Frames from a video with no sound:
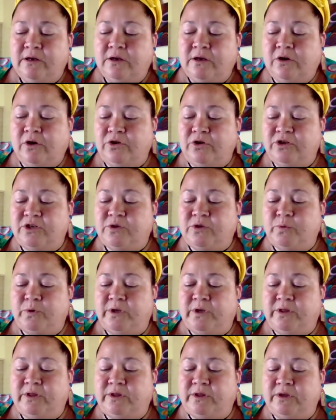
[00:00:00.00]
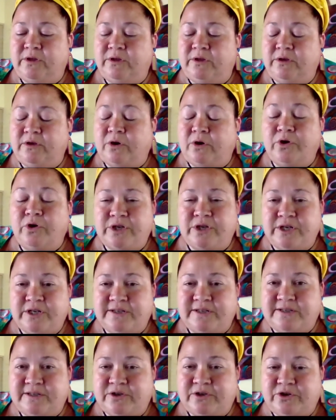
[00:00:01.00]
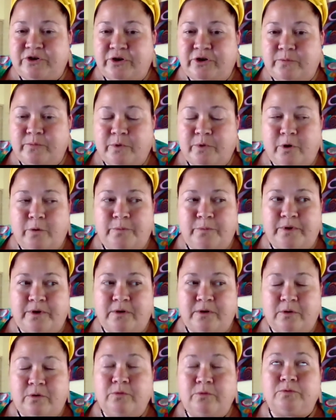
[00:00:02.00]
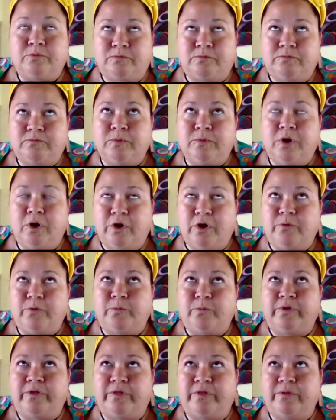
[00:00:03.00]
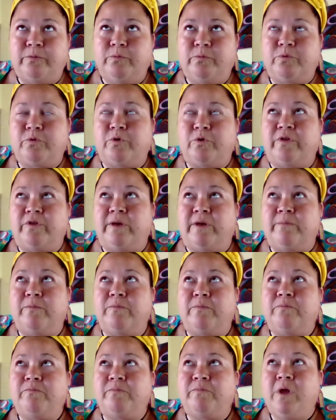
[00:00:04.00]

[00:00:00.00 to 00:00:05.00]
coached with the Coaching Institute in Melbourne, or learnt through them.